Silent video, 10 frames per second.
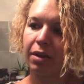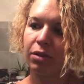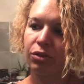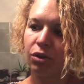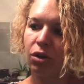
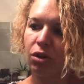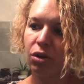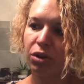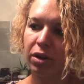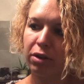
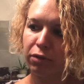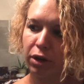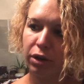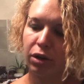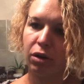so you had
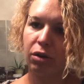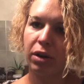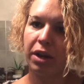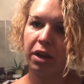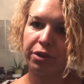vertigo,
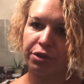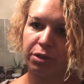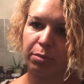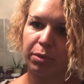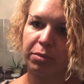any other
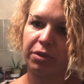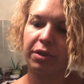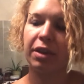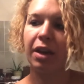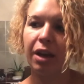symptoms? I was
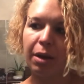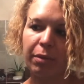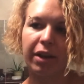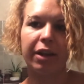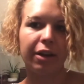like, yeah,
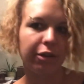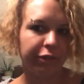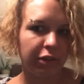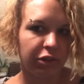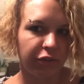my ear
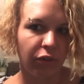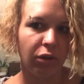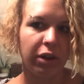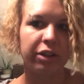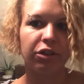feels
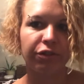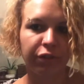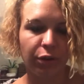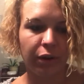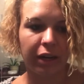full, like there's
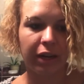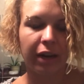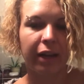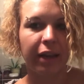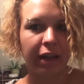fluid in
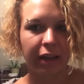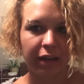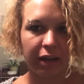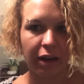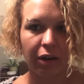it, I can't
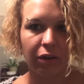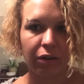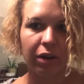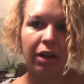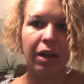get it out.